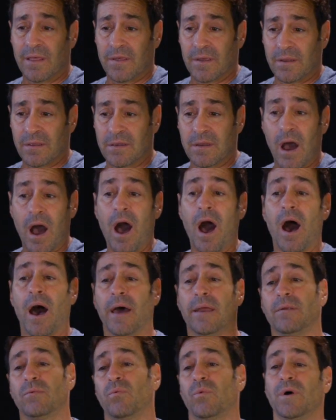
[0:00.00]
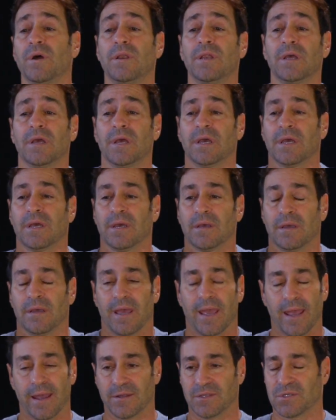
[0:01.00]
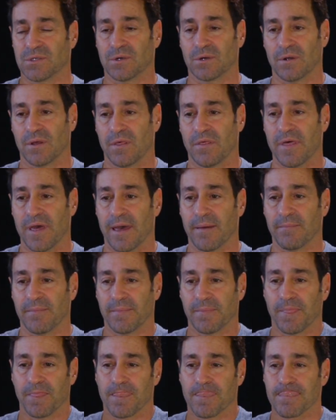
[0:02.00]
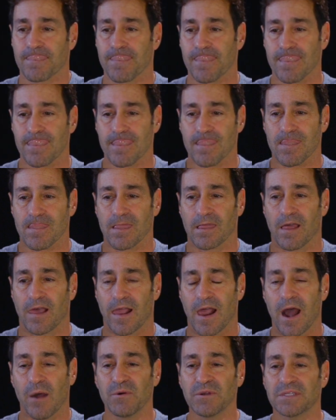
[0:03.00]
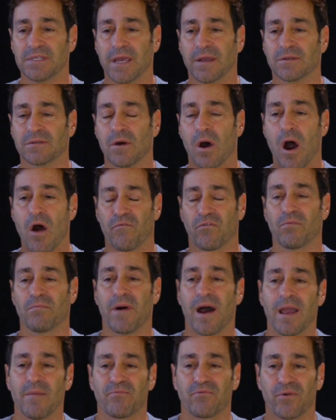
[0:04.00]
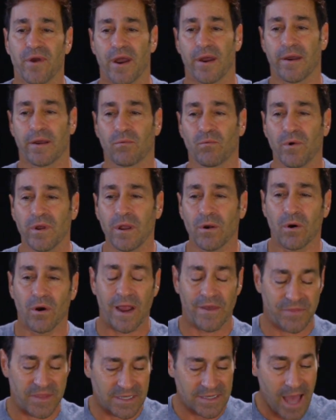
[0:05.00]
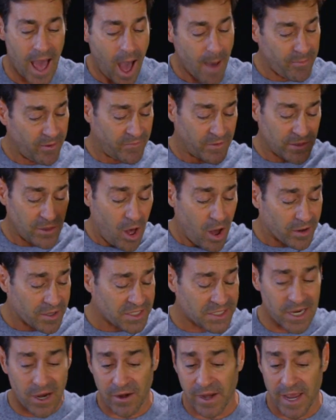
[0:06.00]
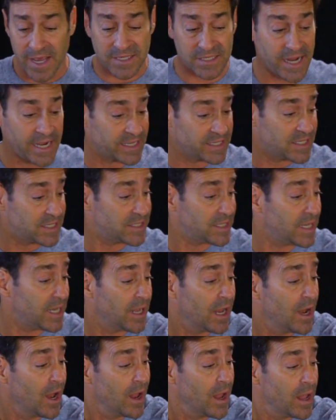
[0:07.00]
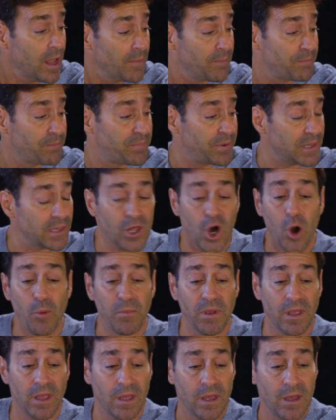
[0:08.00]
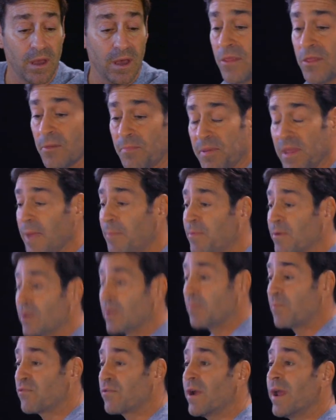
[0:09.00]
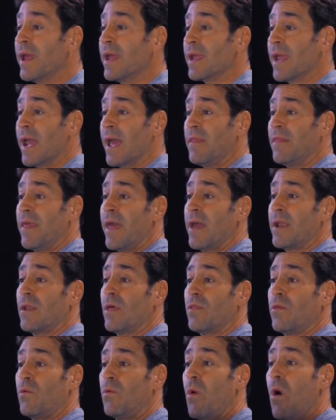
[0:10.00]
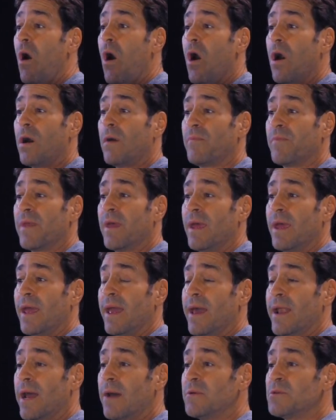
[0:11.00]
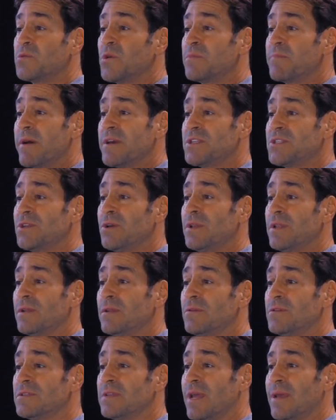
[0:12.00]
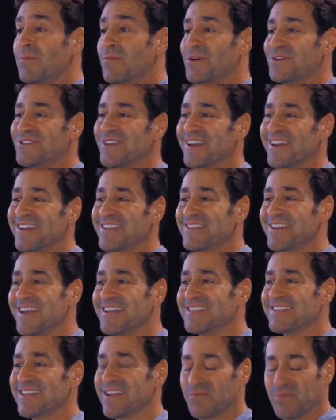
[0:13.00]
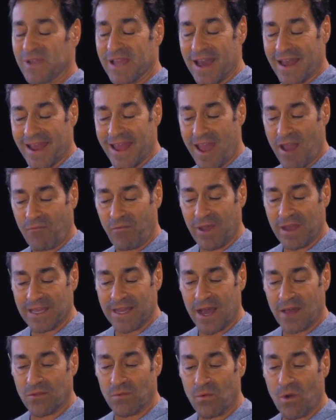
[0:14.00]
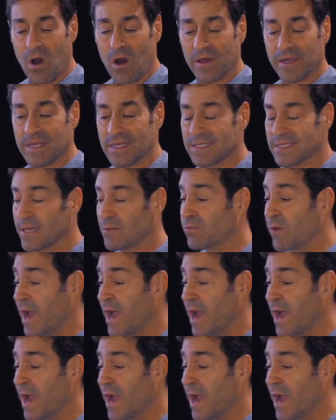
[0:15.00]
that God would answer them. I was there to offer my prayer, and we were at the top of a long staircase, and I could see below me the people praying, and then the wall. And I was with my student, whose name was Jason, and we got halfway down the wall, and he said,